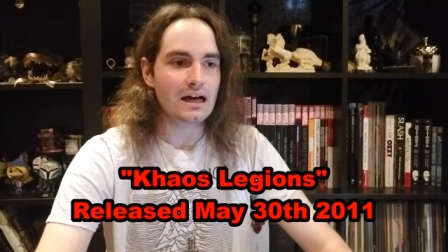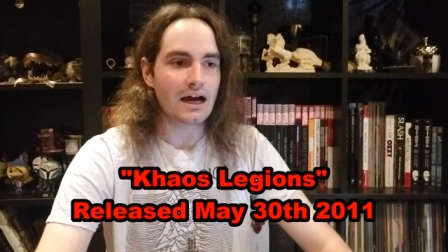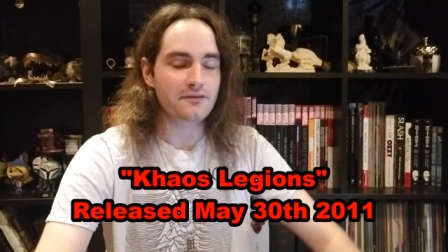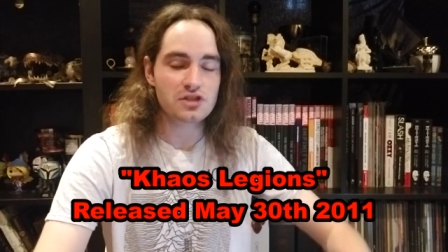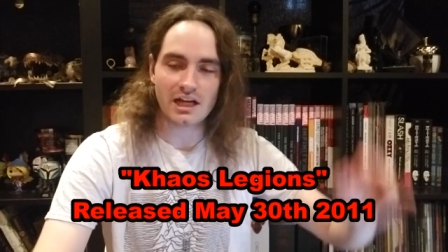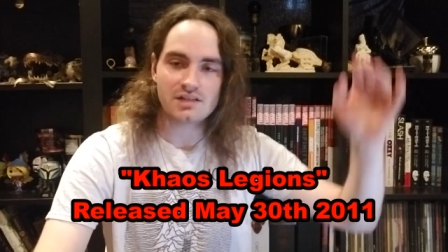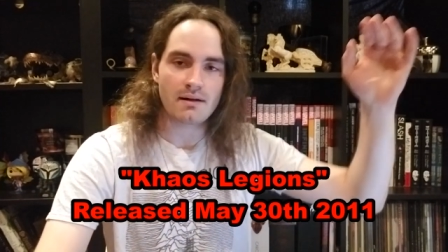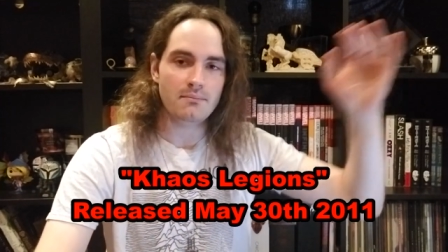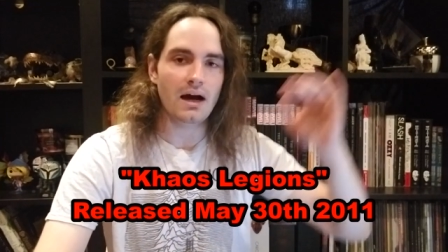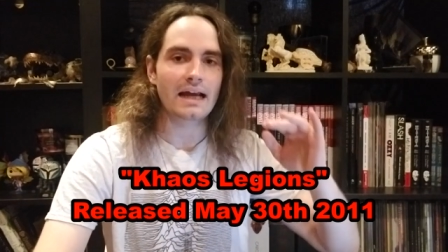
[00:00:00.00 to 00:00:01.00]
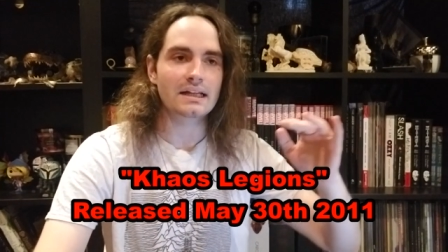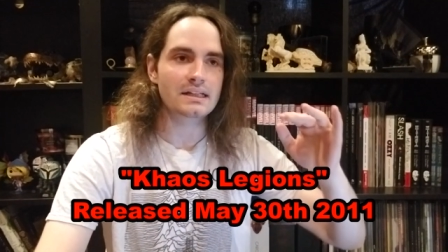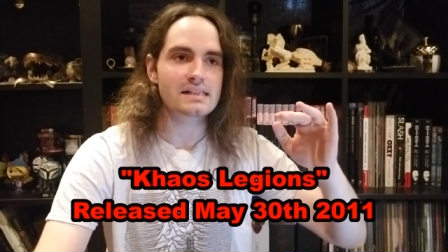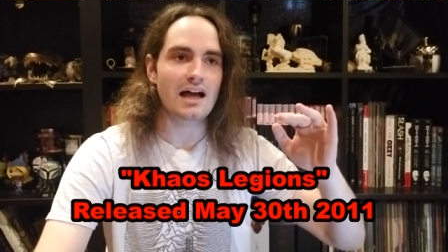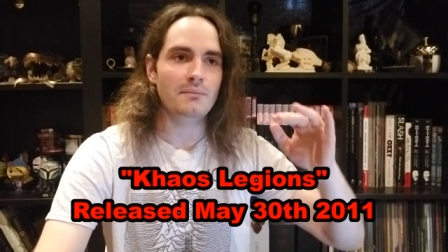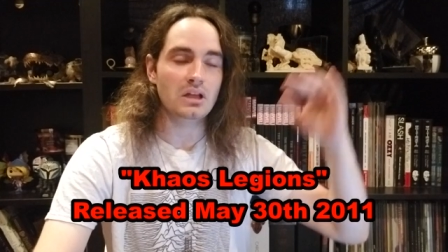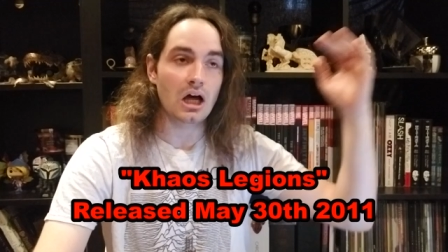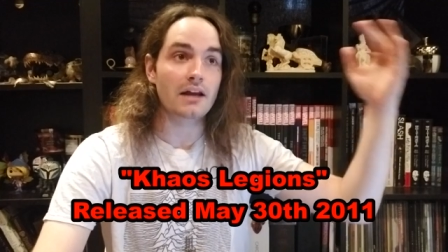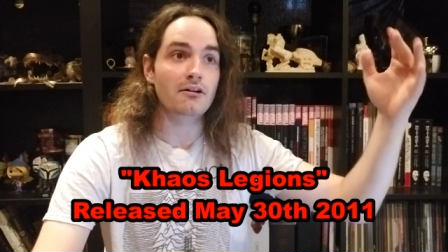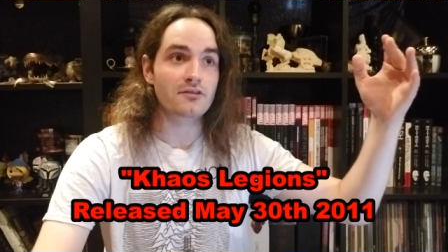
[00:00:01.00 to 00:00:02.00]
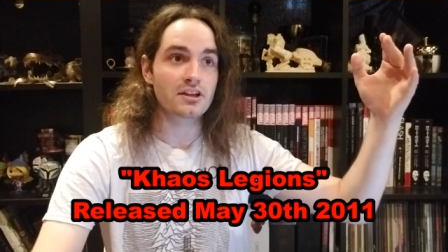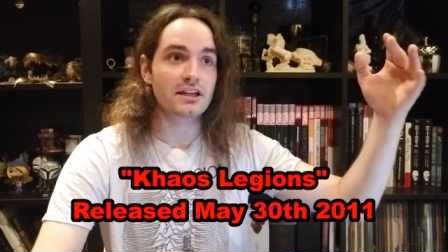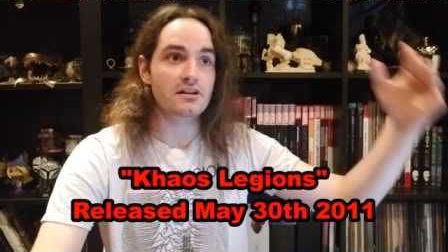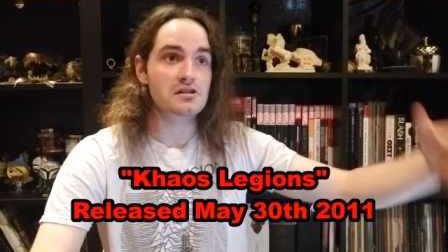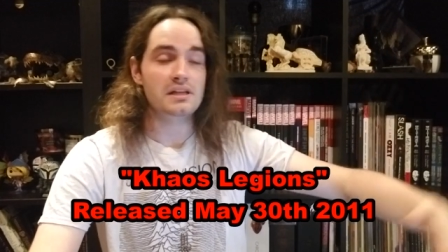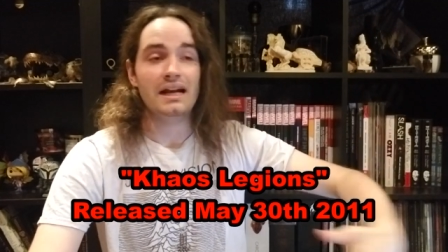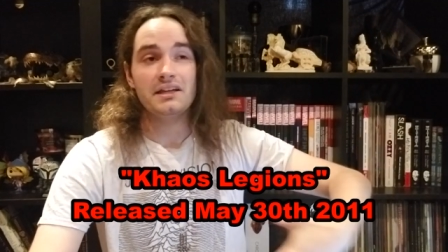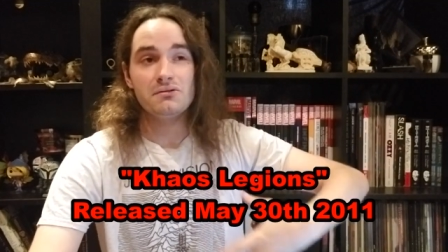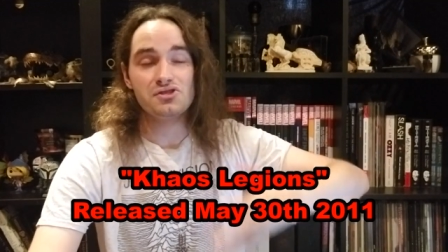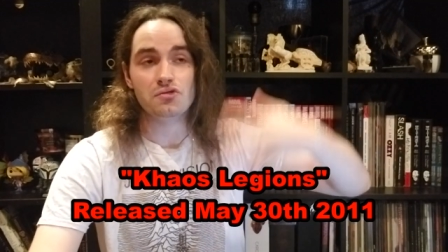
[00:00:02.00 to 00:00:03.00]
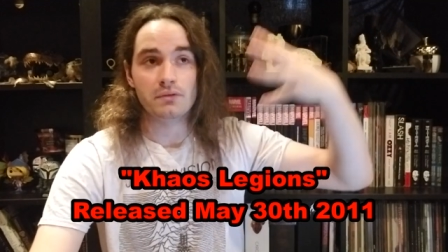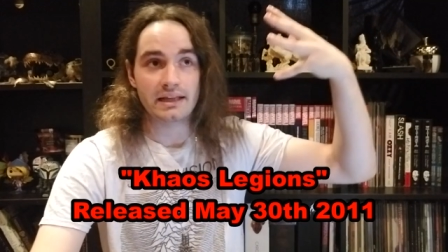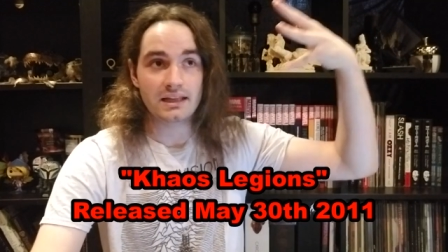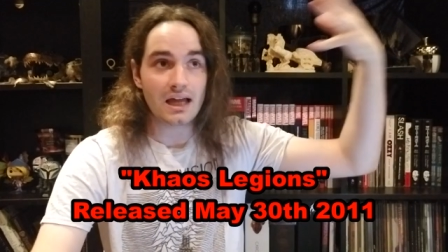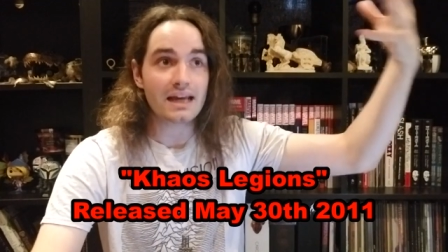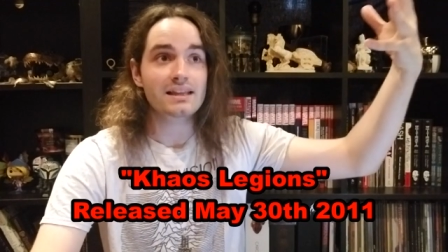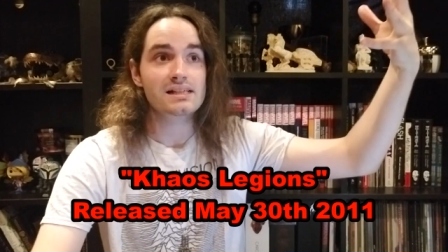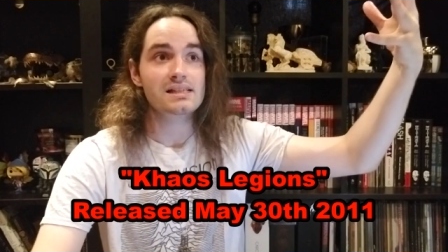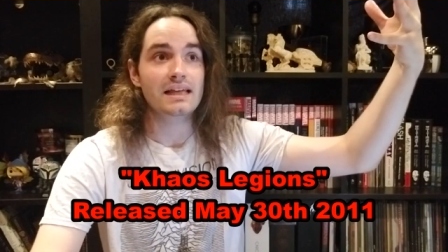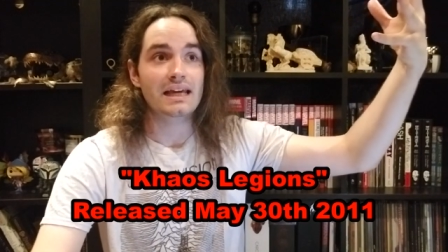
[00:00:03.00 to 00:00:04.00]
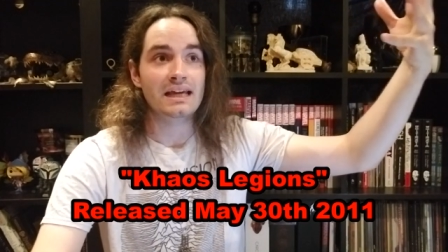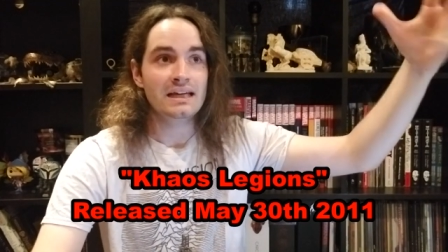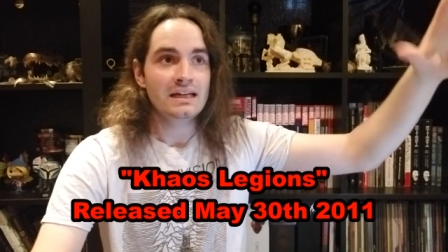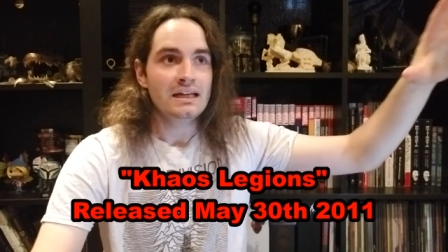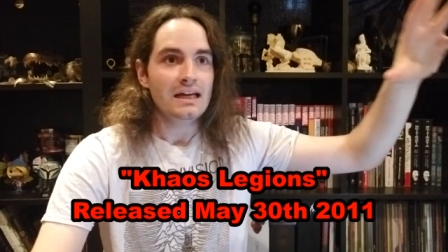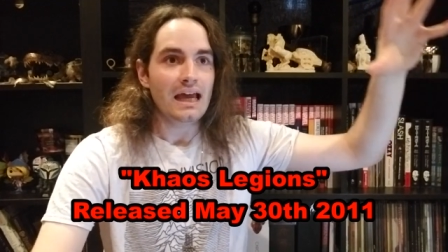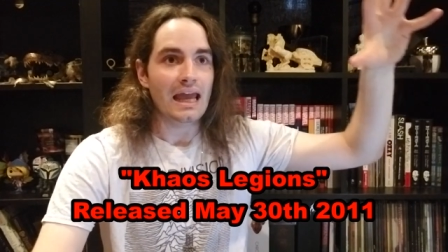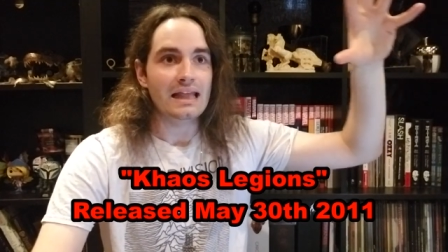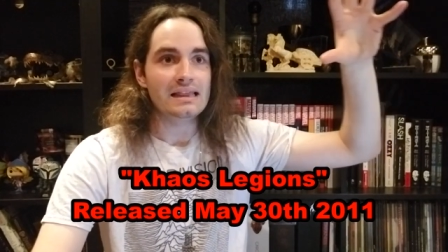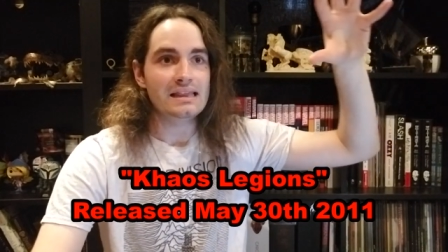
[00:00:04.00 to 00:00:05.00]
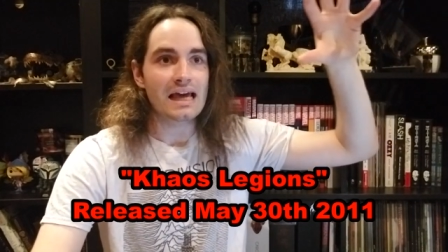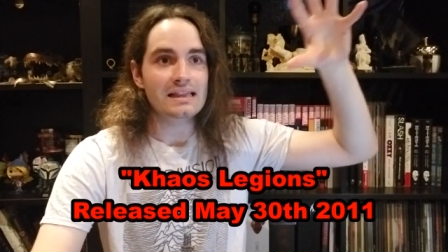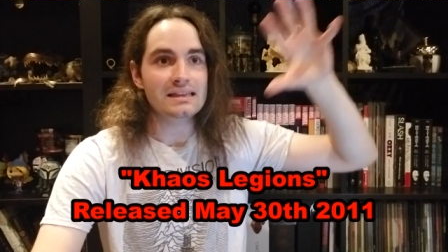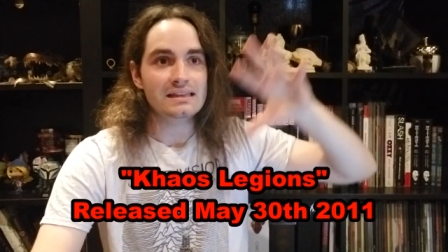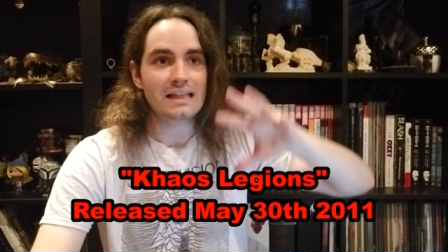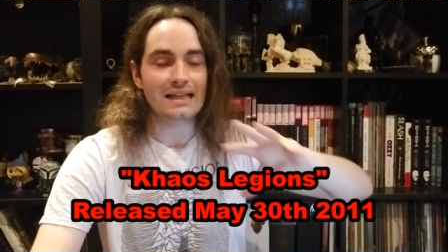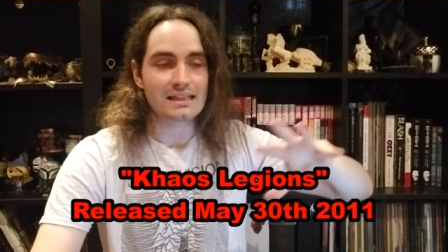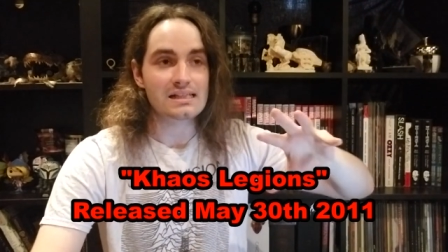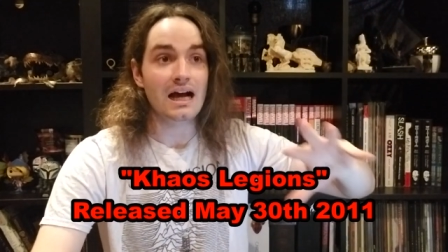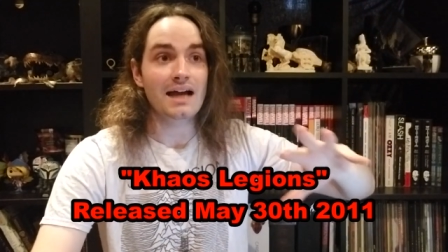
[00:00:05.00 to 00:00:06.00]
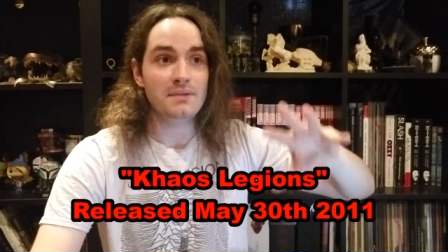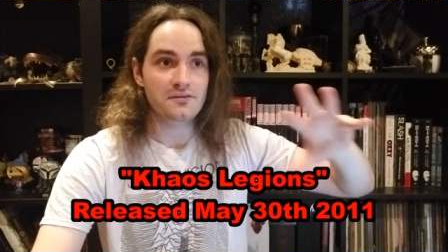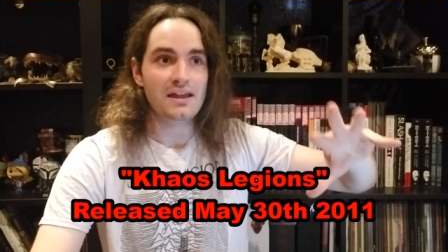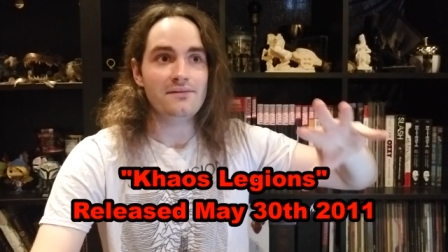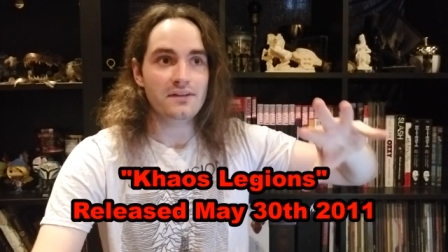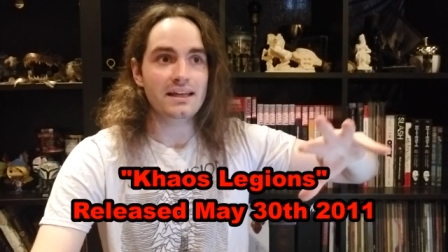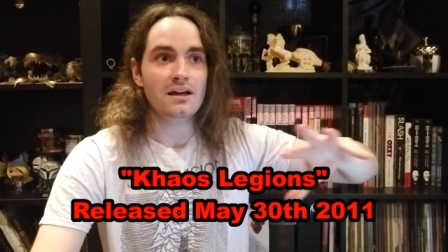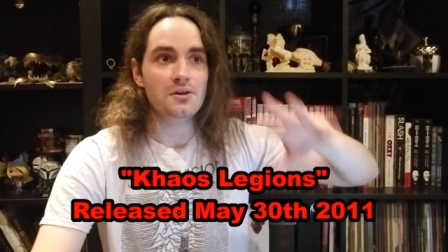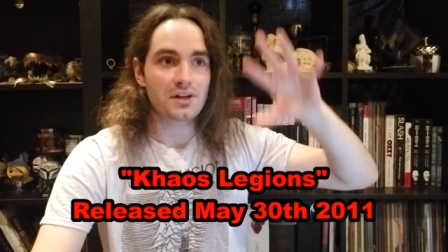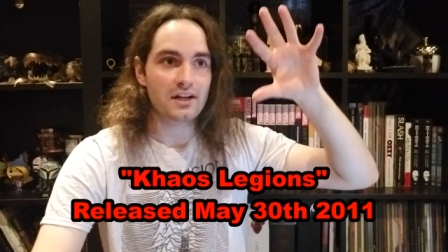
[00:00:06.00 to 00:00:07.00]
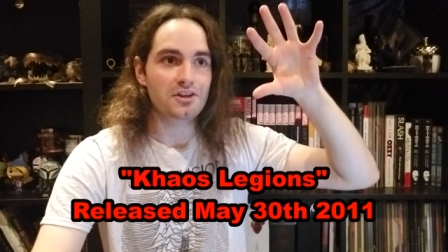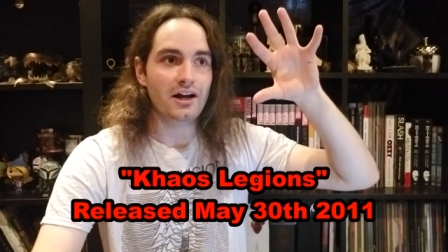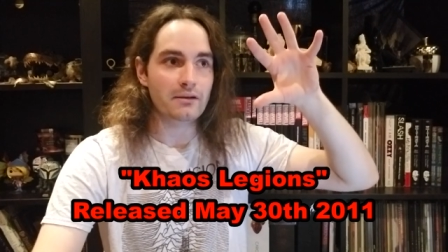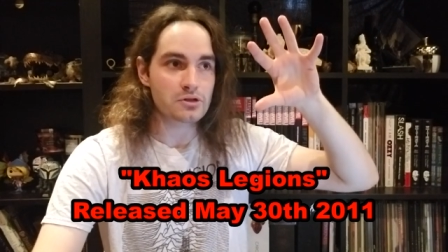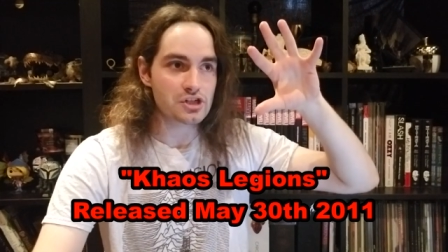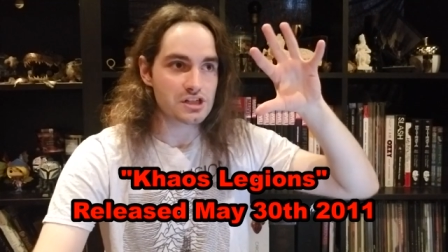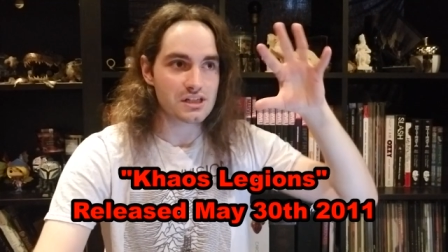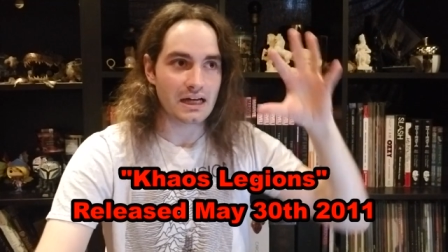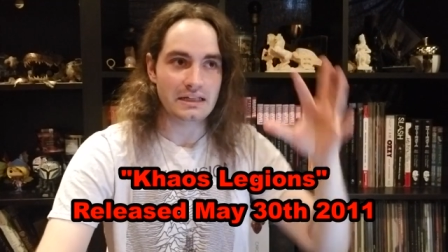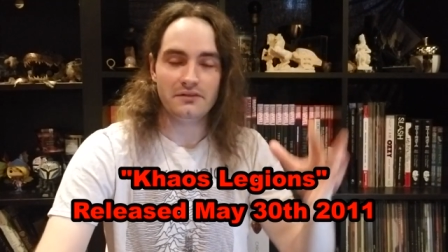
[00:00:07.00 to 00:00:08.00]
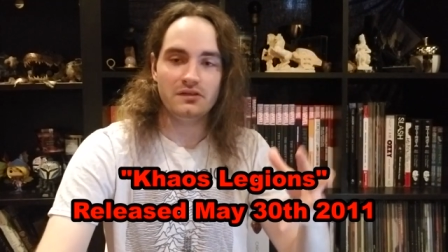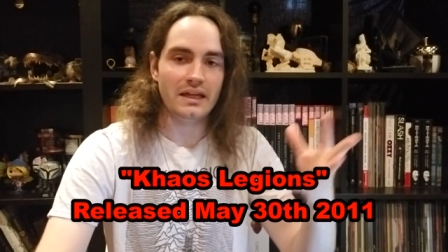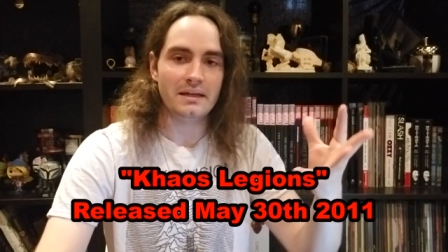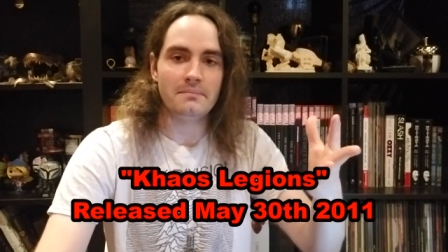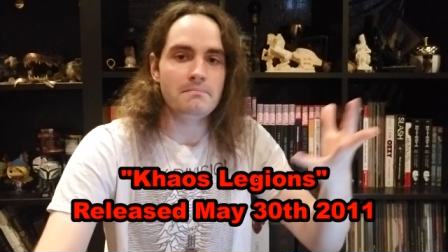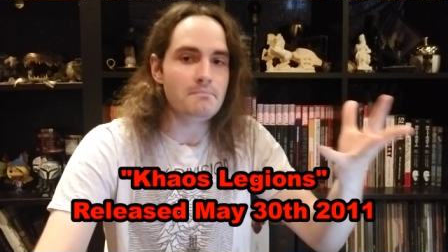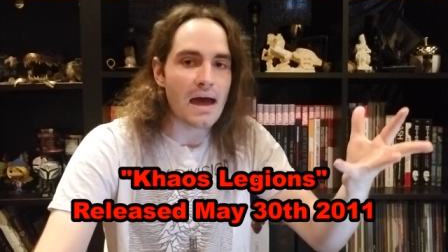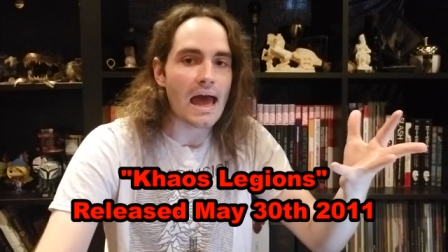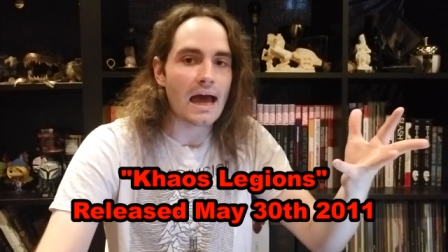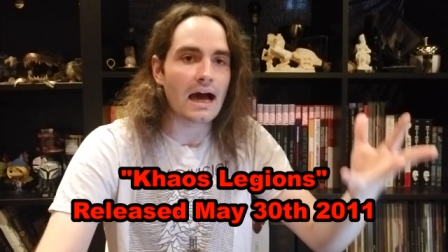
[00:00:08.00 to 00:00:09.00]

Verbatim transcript: I've changed my mind on this album a lot over the years and that I used to really like this thing, and then at the time of that video that I thought it was just kind of like meh.